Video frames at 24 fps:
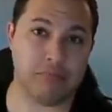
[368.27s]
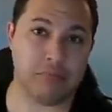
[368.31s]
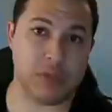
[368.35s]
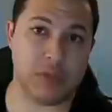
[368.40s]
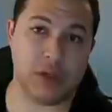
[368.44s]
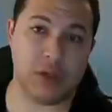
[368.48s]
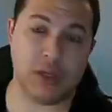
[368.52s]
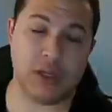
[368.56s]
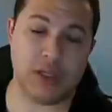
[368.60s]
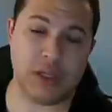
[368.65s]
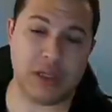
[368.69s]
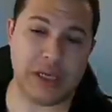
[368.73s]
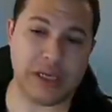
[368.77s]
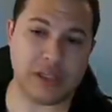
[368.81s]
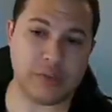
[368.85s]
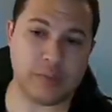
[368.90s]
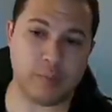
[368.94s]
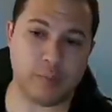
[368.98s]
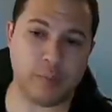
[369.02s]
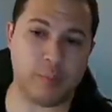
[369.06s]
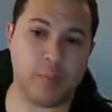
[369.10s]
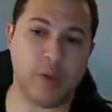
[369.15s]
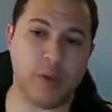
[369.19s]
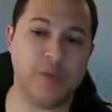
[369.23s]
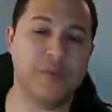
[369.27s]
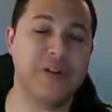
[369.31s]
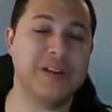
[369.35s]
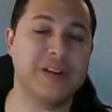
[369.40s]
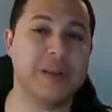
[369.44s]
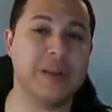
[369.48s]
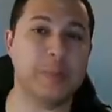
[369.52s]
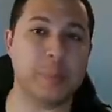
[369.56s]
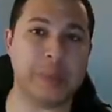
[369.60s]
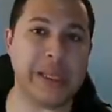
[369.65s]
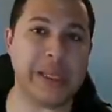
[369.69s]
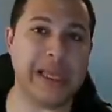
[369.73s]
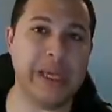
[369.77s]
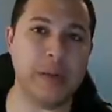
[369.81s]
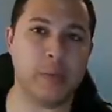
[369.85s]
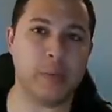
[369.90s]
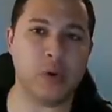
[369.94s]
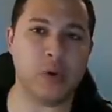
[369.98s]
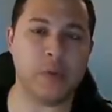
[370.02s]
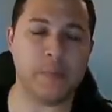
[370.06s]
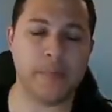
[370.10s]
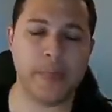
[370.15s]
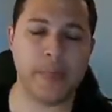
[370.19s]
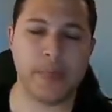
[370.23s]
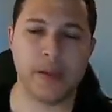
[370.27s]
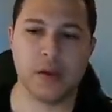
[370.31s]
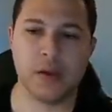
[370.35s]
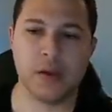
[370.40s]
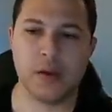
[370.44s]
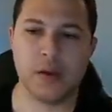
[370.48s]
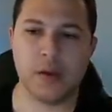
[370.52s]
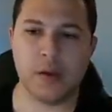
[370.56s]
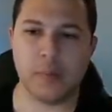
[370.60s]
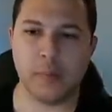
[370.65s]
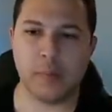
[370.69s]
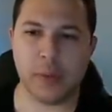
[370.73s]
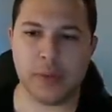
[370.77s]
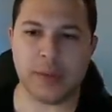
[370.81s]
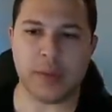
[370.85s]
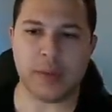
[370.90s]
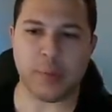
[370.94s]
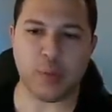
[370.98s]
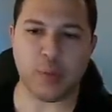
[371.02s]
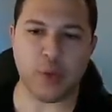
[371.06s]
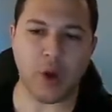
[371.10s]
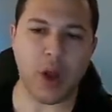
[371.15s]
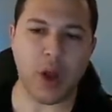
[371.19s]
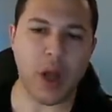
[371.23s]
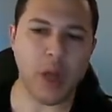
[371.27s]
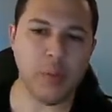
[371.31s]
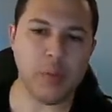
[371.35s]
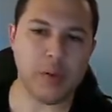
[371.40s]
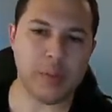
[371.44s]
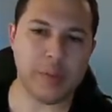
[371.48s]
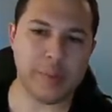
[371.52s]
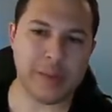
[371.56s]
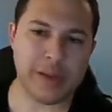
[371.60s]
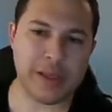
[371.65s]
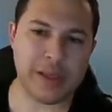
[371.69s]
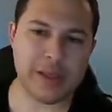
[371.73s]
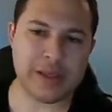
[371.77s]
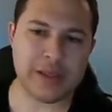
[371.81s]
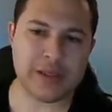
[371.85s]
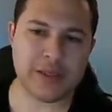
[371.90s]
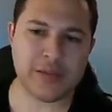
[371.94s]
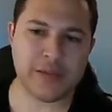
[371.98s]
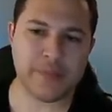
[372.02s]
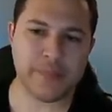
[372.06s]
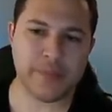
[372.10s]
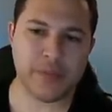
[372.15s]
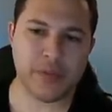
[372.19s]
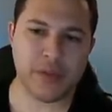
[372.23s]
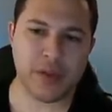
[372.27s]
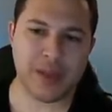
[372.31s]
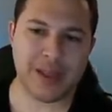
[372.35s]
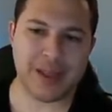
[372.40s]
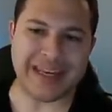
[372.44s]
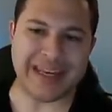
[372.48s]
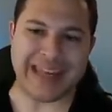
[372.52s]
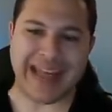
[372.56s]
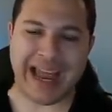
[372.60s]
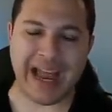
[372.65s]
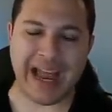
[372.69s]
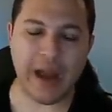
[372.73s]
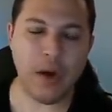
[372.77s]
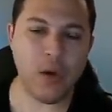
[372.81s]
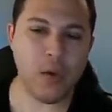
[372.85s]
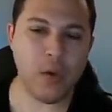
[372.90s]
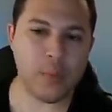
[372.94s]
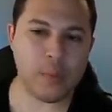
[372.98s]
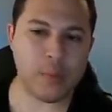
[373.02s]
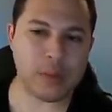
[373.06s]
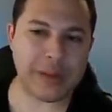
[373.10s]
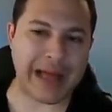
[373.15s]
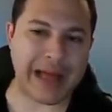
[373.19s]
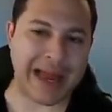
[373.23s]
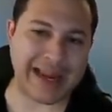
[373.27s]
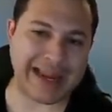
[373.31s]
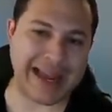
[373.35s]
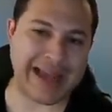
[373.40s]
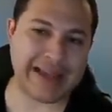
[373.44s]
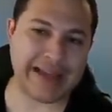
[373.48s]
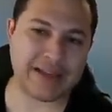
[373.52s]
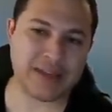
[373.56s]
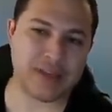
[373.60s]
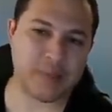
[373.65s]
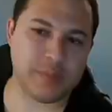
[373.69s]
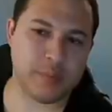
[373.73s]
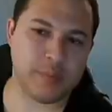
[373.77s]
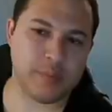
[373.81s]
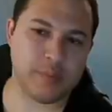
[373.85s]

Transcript: It's perfectly playable, but the problem is now black has to